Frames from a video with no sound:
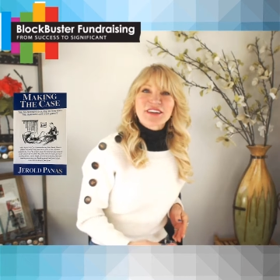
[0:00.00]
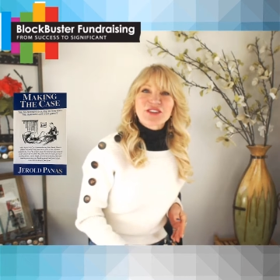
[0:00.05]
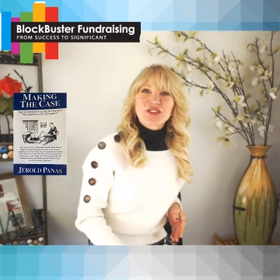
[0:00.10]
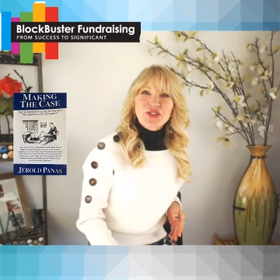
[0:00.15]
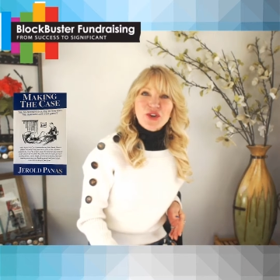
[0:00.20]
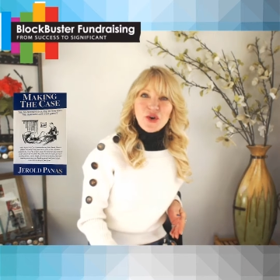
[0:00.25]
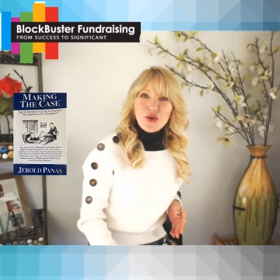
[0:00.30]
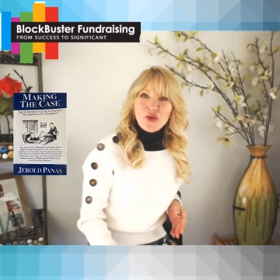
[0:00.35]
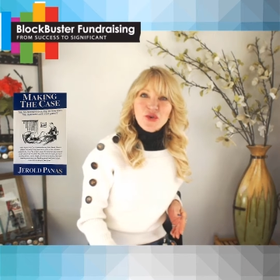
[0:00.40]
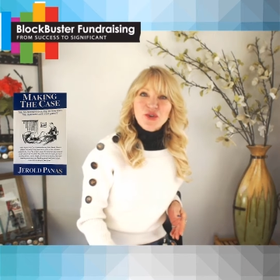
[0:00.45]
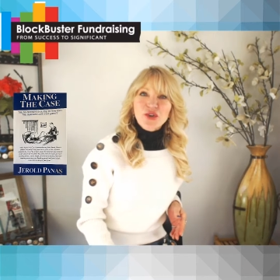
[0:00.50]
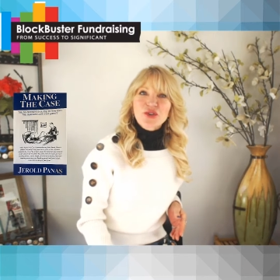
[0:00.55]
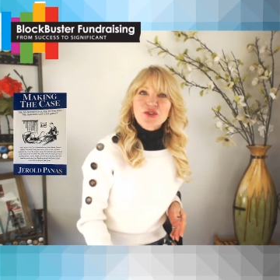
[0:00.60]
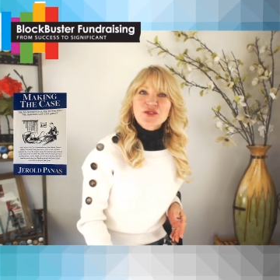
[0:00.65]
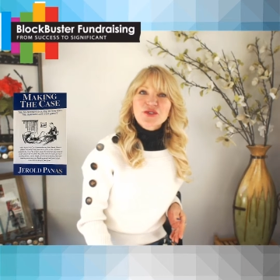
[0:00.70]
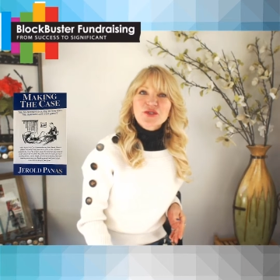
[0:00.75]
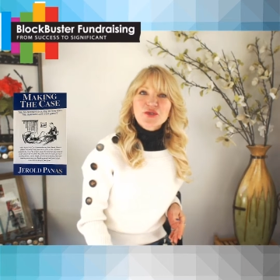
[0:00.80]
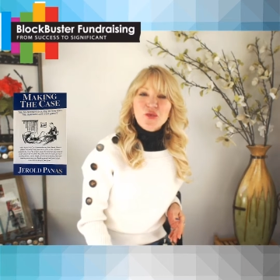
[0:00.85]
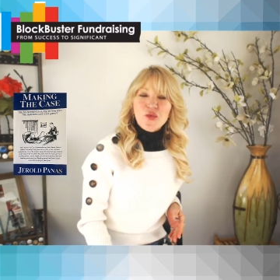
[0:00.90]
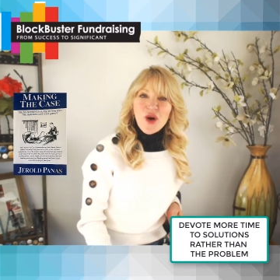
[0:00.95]

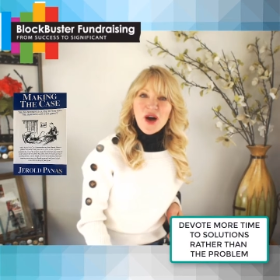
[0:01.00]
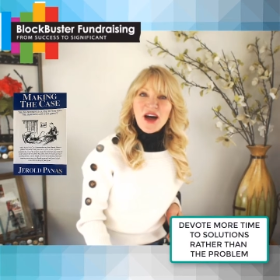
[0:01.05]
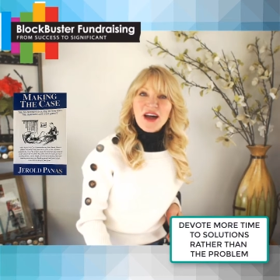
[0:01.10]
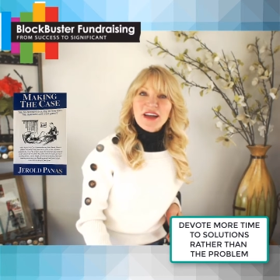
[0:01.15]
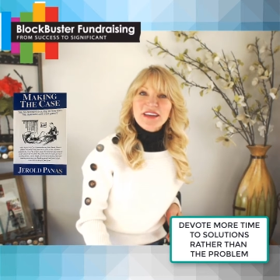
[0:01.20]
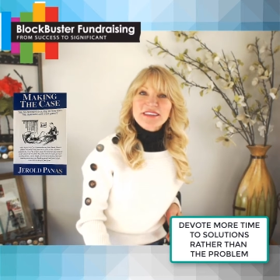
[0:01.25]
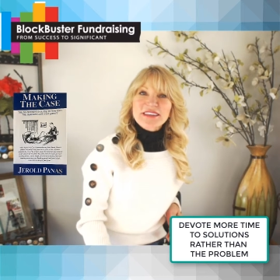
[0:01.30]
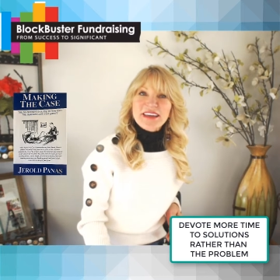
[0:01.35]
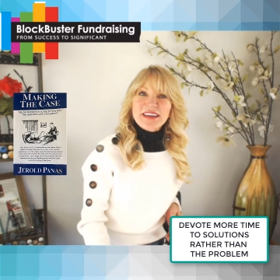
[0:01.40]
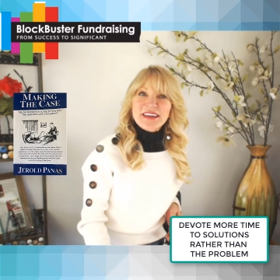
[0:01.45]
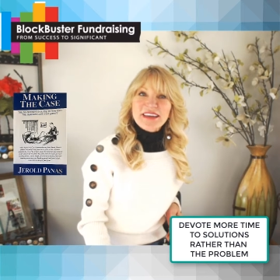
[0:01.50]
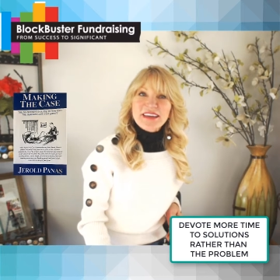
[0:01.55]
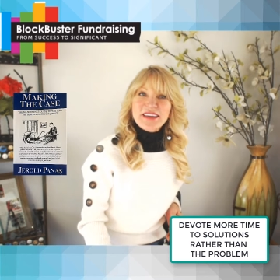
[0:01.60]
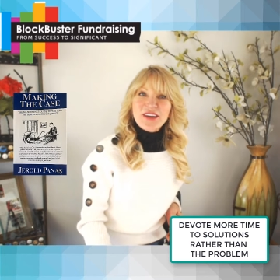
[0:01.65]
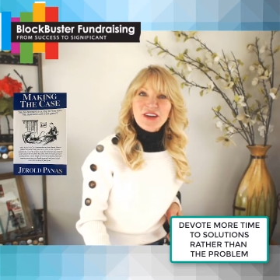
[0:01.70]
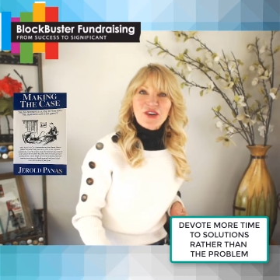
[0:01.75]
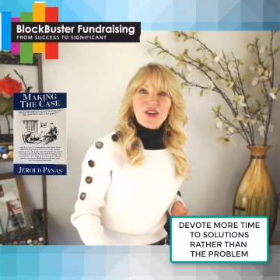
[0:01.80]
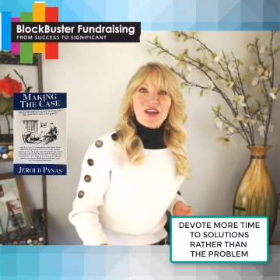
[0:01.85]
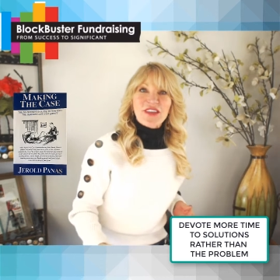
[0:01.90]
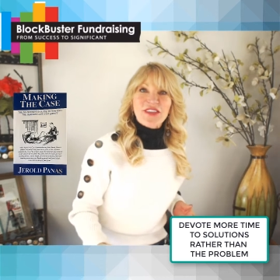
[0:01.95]
Donors want to
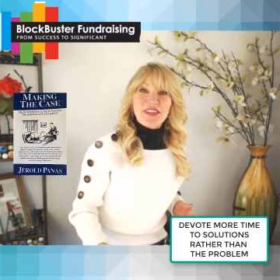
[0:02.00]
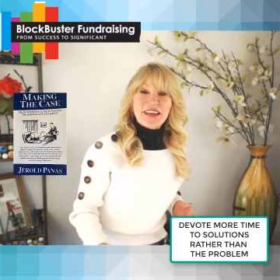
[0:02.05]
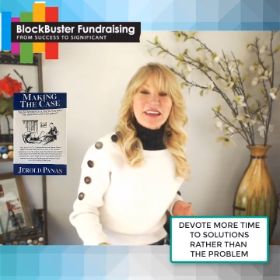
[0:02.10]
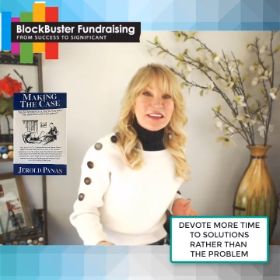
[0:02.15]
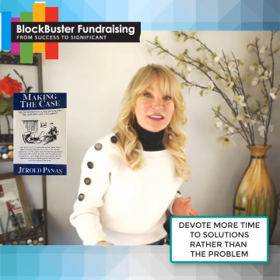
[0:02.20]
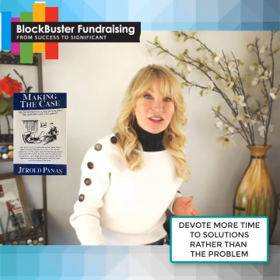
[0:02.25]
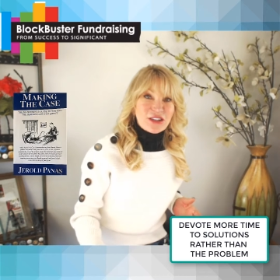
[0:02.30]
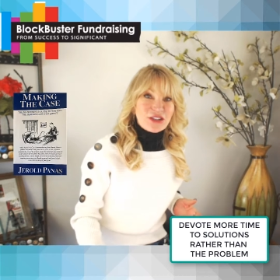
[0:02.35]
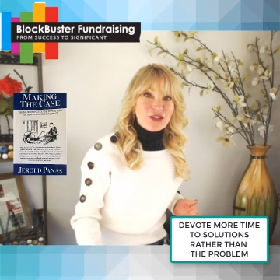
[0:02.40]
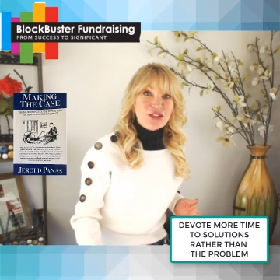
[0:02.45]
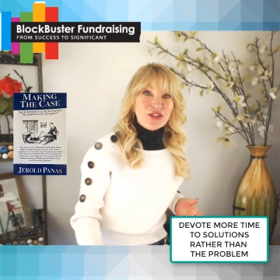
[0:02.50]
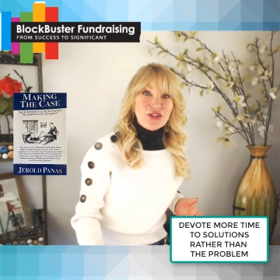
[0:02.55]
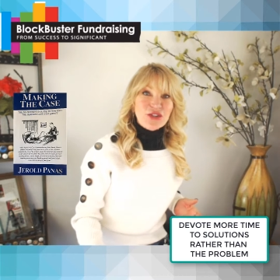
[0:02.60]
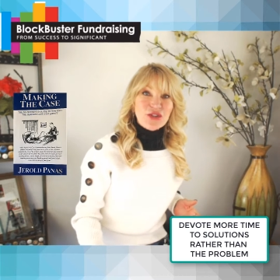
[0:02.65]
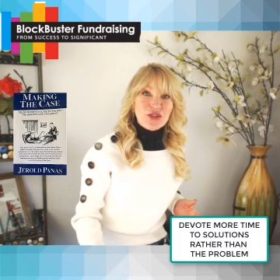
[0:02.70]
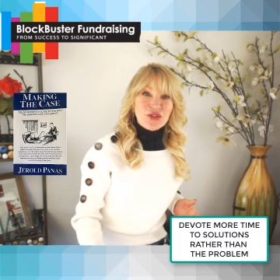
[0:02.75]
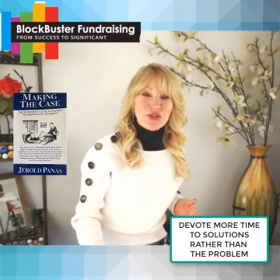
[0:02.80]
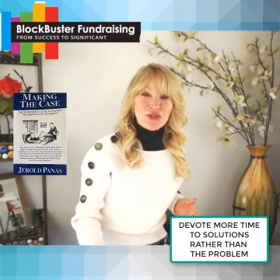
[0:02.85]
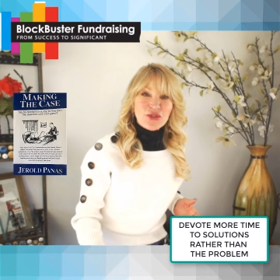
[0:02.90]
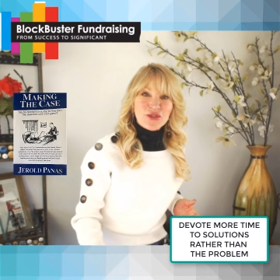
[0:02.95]
hear the good
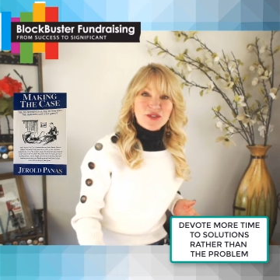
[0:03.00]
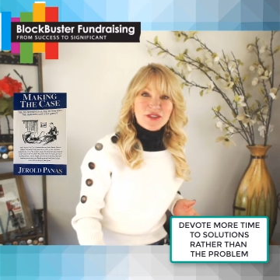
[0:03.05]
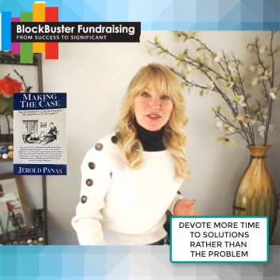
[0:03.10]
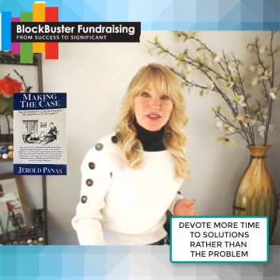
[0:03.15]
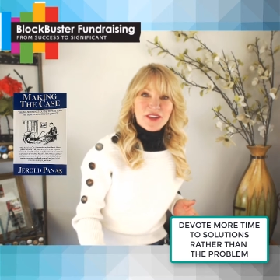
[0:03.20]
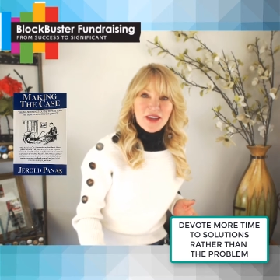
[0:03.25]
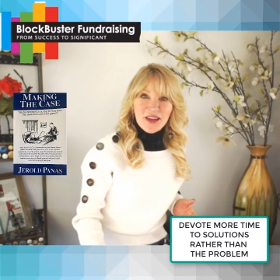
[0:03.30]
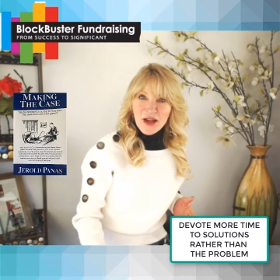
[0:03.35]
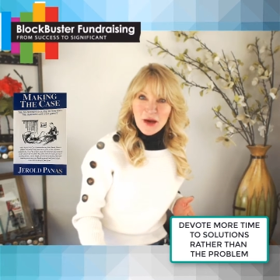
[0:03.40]
news,